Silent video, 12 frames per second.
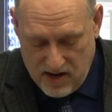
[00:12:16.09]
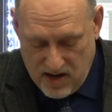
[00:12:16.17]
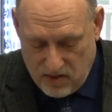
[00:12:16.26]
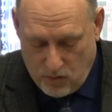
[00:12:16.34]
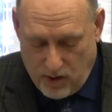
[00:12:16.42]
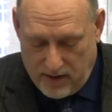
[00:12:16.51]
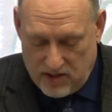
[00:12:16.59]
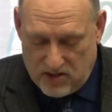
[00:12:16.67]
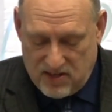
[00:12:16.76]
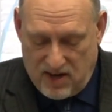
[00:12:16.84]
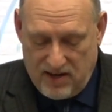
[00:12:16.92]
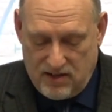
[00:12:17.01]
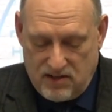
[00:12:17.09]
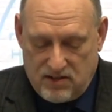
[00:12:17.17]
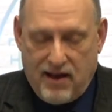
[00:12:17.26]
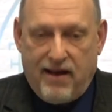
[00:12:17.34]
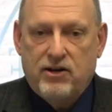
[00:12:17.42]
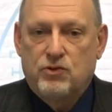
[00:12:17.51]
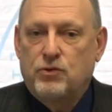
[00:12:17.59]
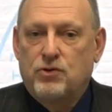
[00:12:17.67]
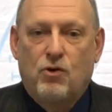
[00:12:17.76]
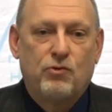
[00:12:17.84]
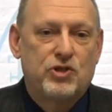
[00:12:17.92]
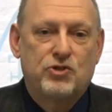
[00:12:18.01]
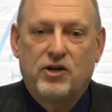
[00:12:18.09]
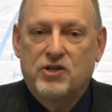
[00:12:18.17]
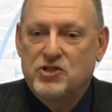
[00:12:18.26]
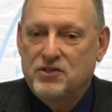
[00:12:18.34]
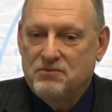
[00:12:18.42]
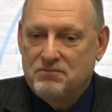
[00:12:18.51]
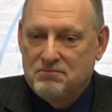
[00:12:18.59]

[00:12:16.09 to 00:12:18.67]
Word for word: in the way that Satan desires with no restriction.